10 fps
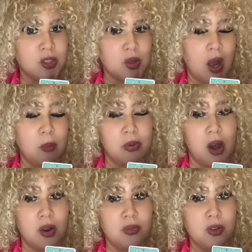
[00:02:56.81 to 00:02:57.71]
So I'm
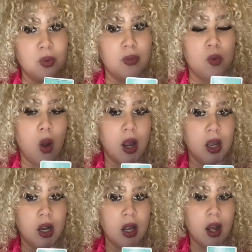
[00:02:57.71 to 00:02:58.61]
proud of you if you are
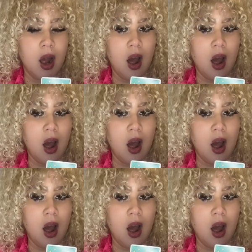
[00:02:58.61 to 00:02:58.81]
healing.